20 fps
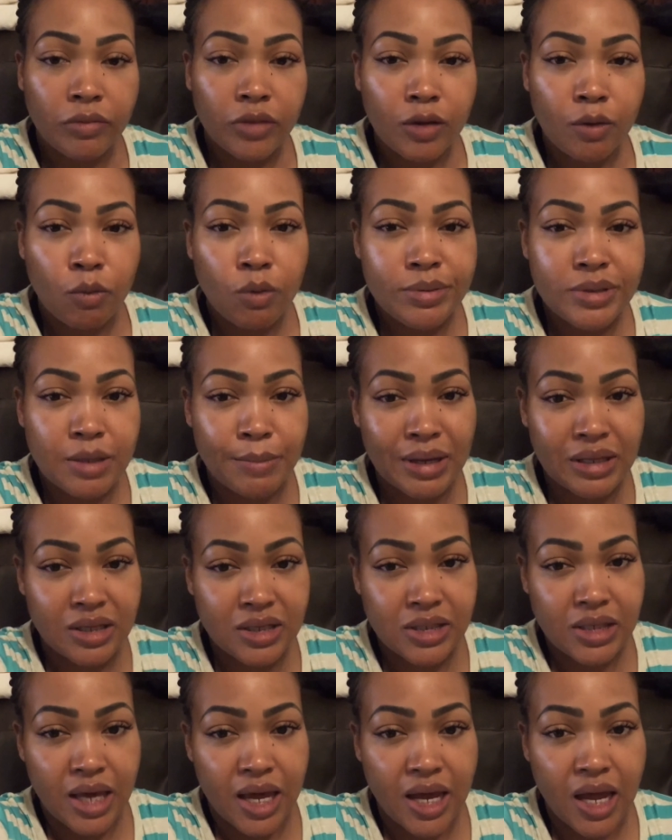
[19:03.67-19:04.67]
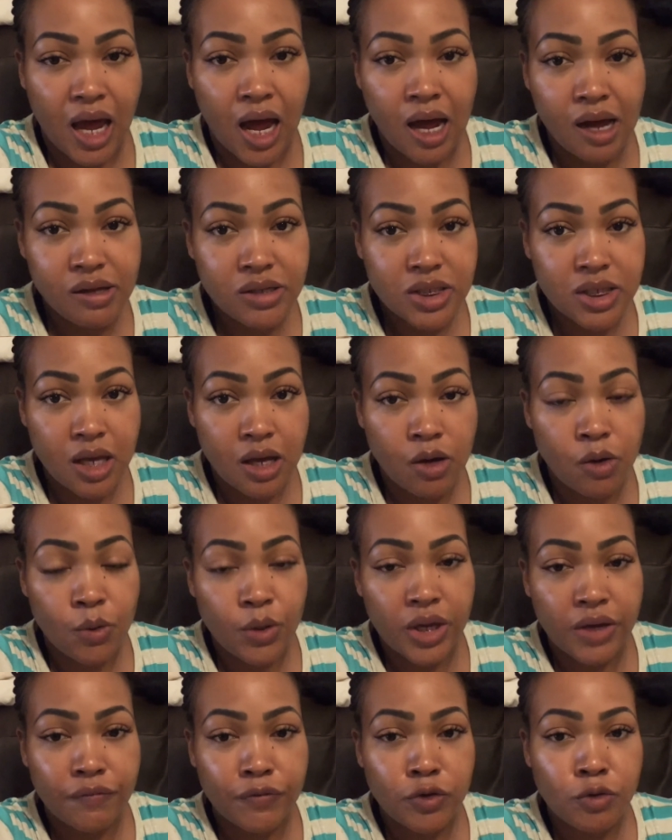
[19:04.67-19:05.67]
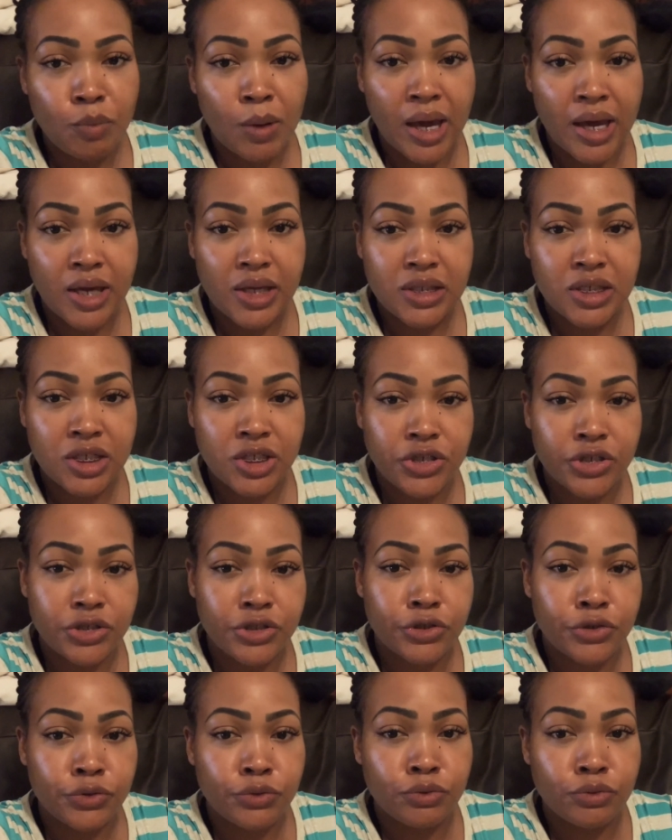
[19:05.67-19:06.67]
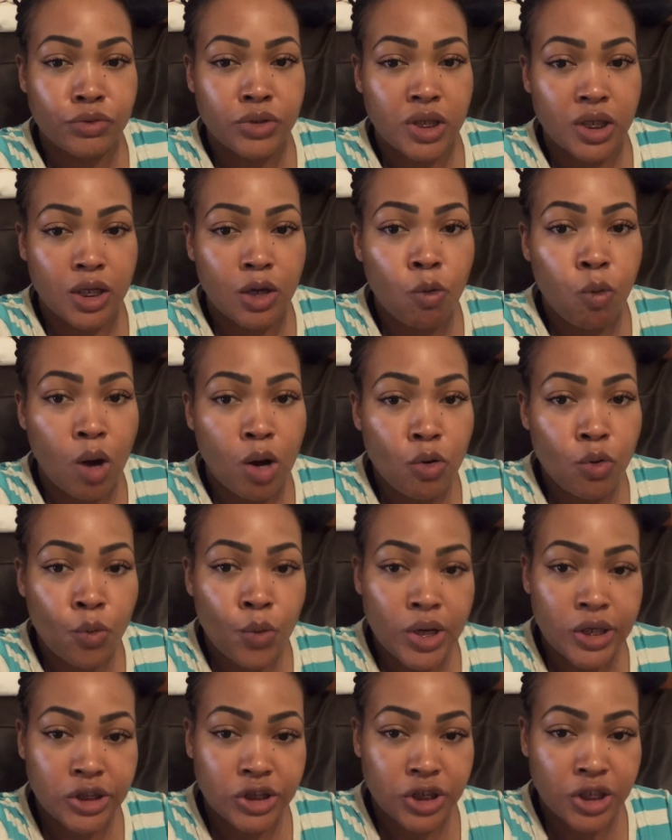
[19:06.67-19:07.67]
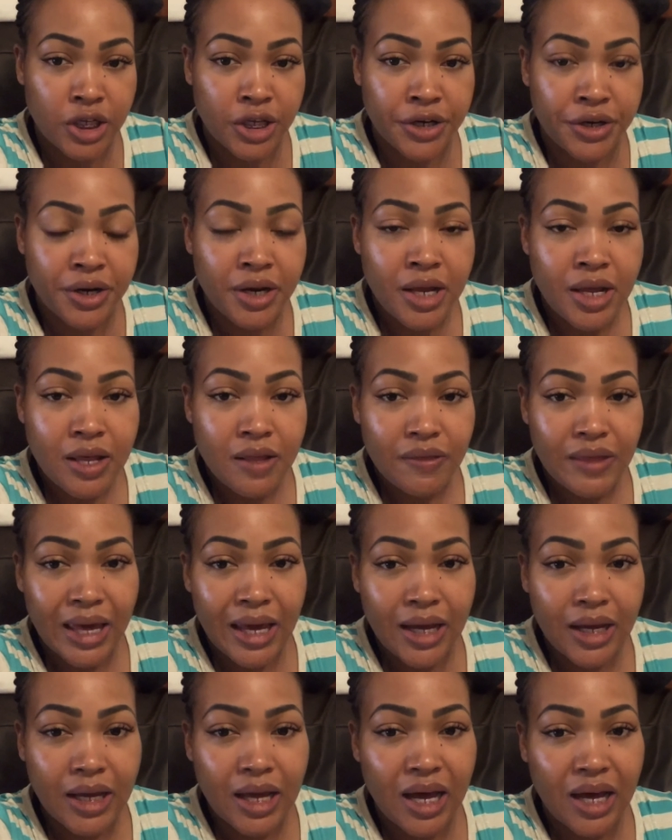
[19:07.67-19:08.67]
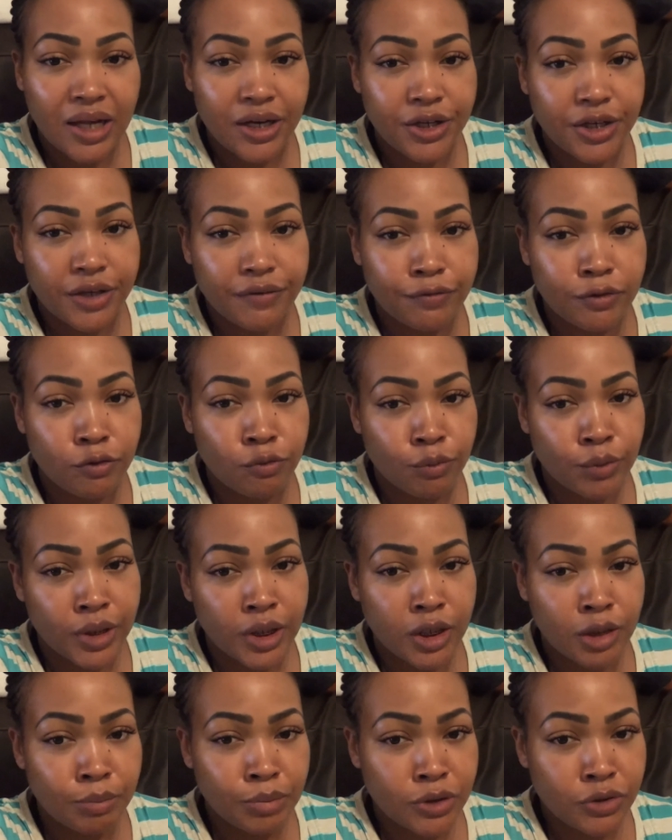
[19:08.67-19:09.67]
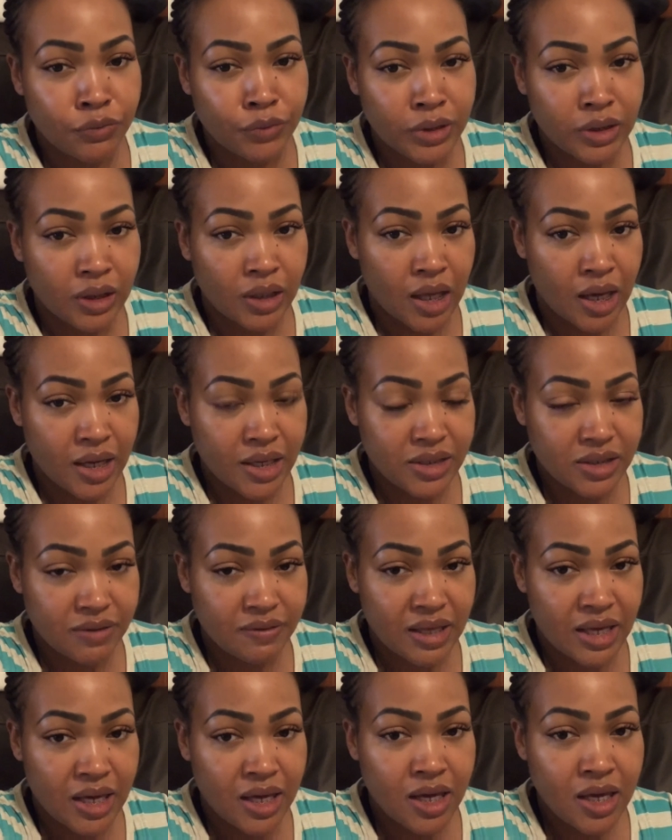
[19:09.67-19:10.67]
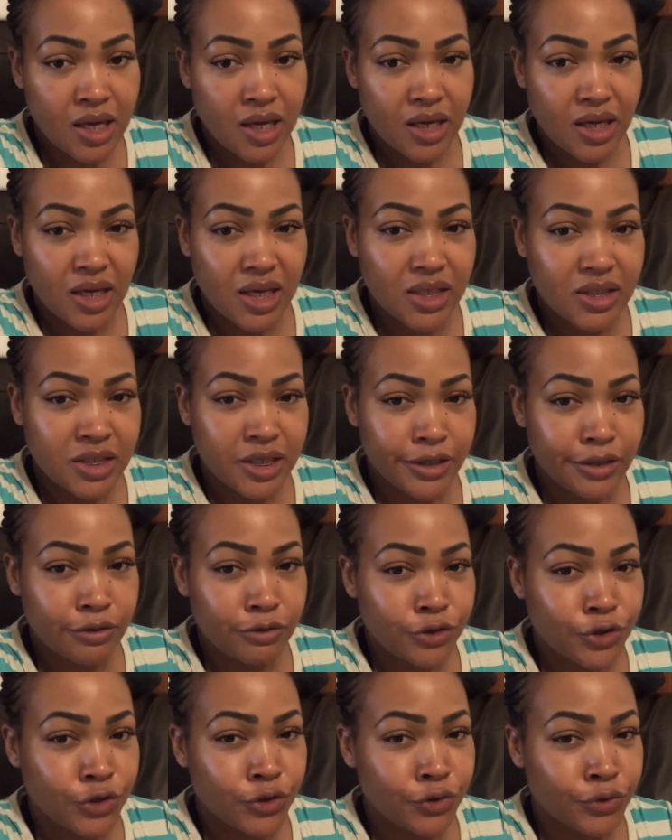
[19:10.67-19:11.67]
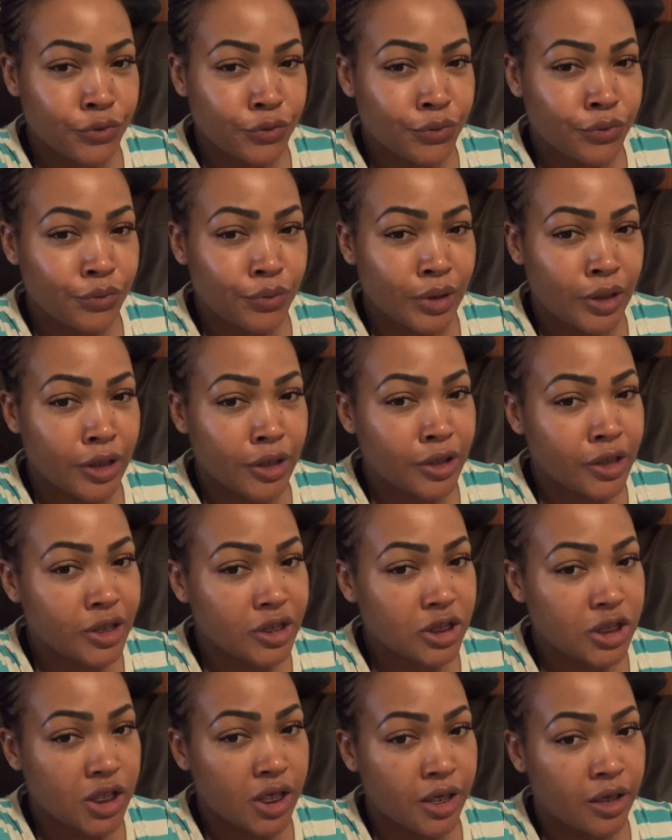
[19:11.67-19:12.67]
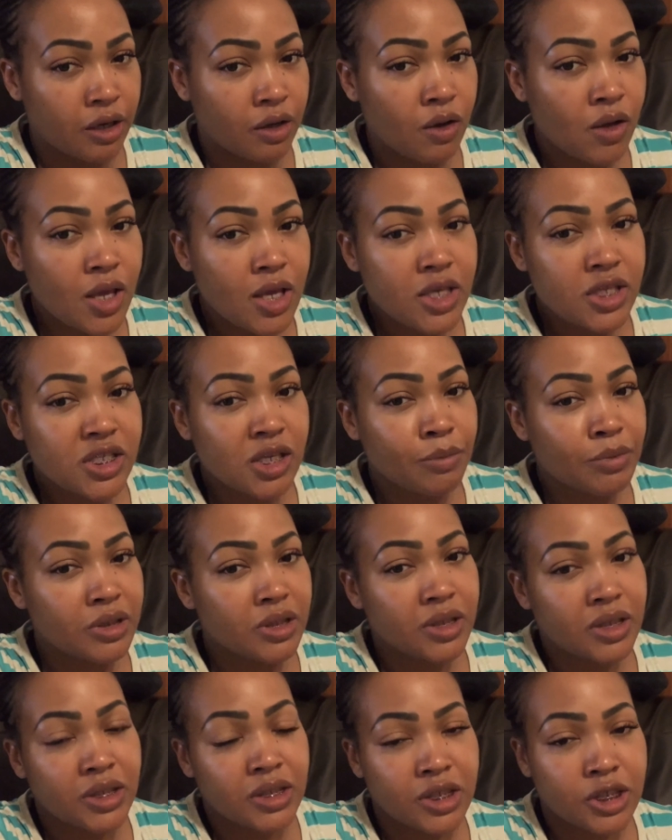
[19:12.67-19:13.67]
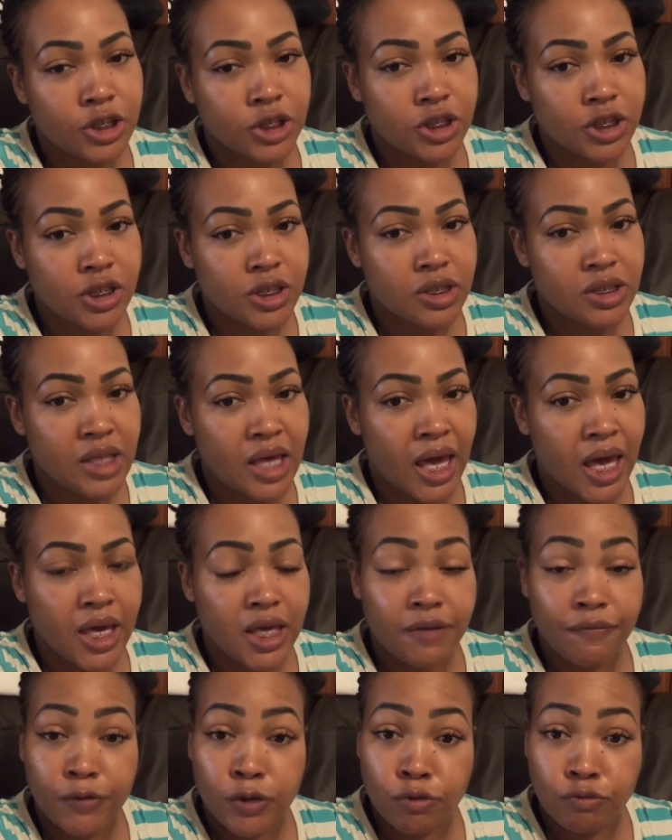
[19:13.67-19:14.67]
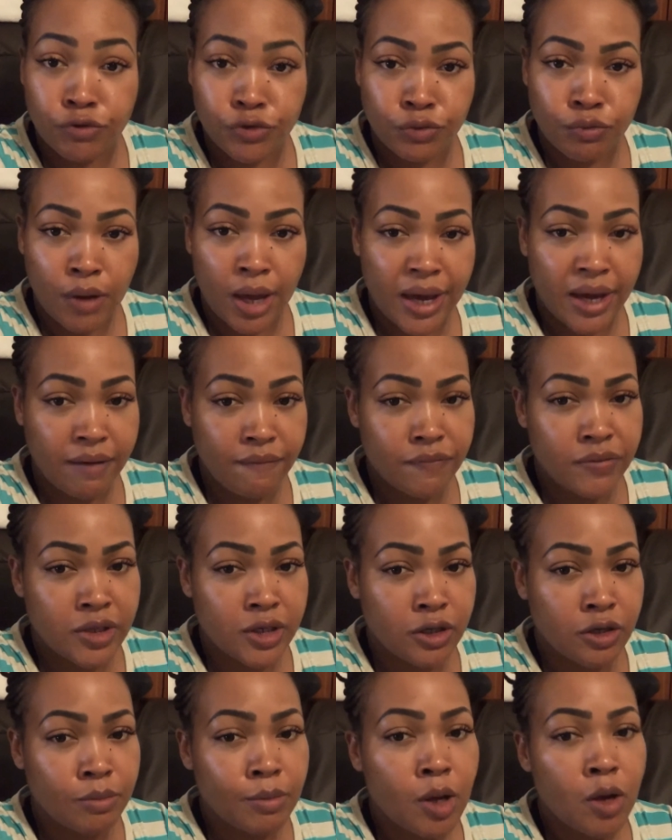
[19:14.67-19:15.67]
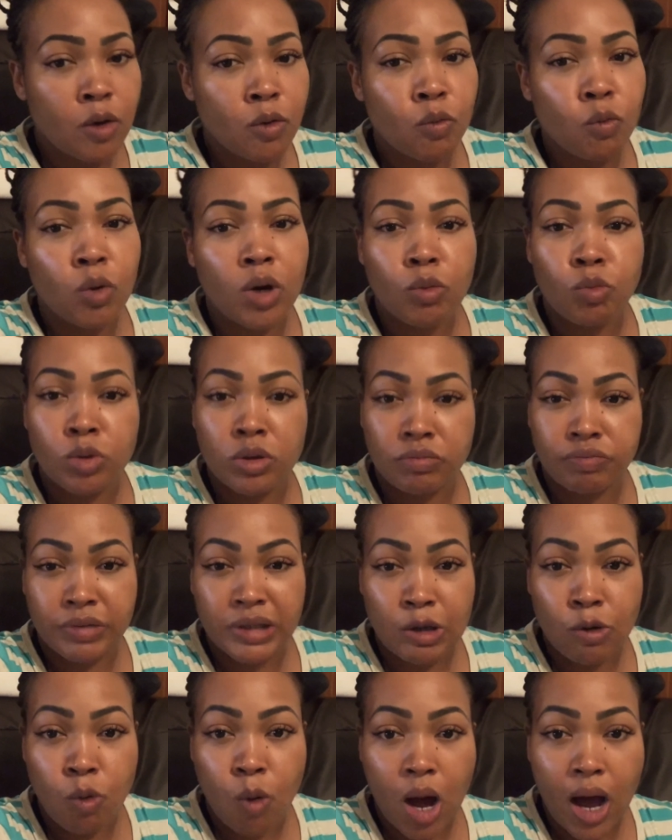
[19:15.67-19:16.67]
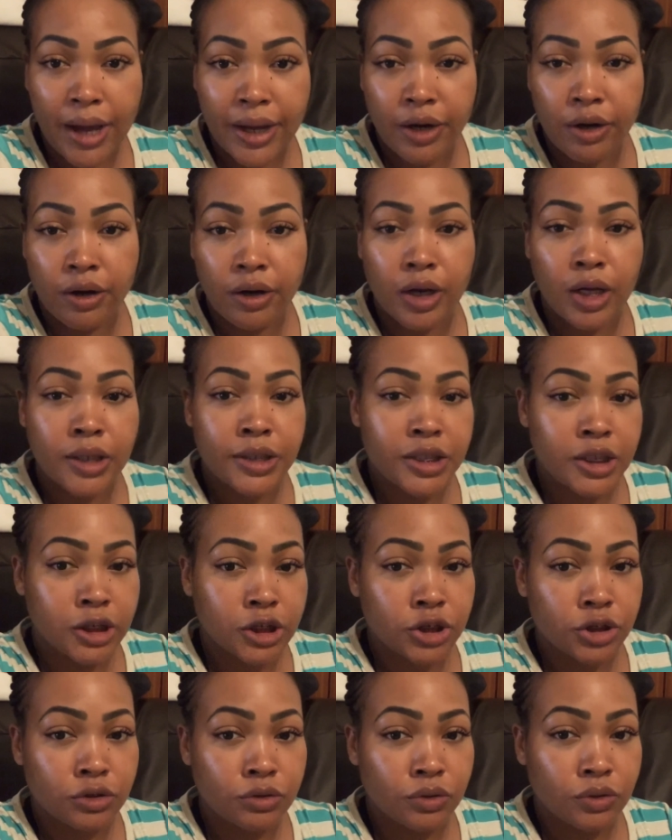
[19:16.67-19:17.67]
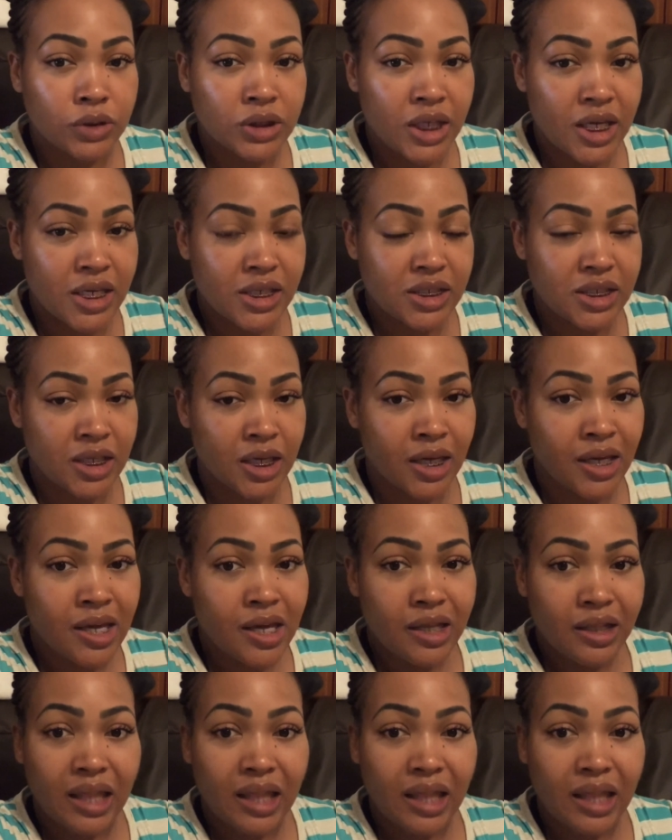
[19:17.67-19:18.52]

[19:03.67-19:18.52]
What was I about to say? Also, if you pay attention to the quote questionnaire, that kind of, if you read in between the lines of that, it tells you in a nutshell some of the conditions that if you do have them, what would require additional testing.